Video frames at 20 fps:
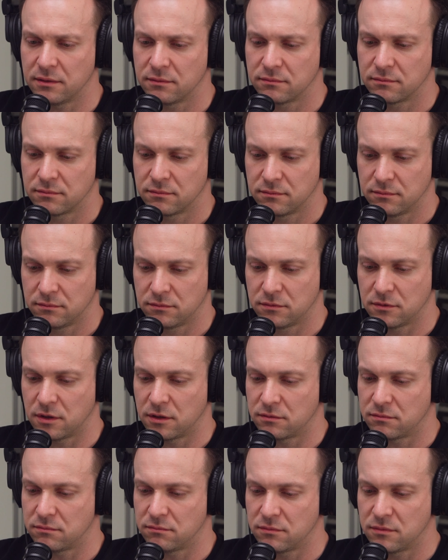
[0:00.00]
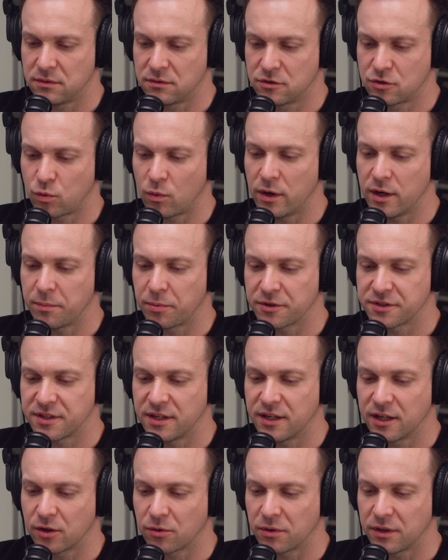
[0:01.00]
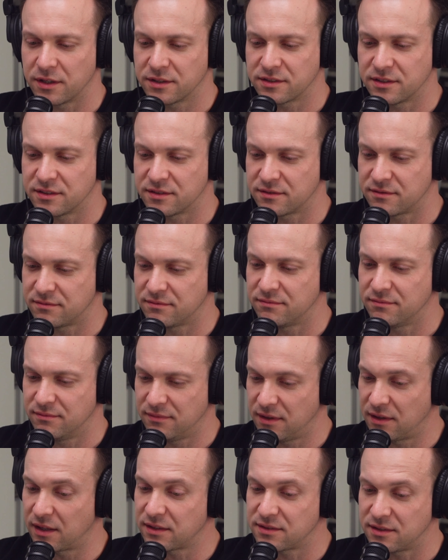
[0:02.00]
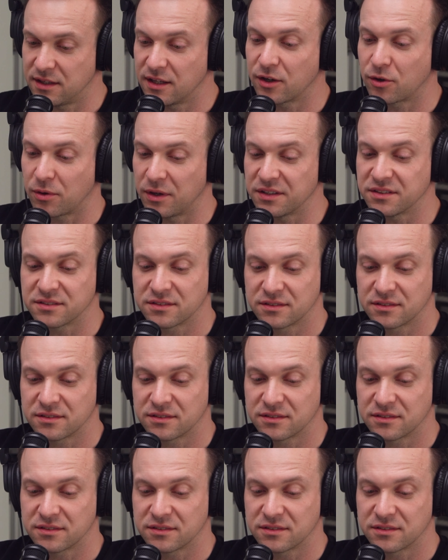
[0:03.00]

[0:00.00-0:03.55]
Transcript: mean, a 20% increase that's an increase.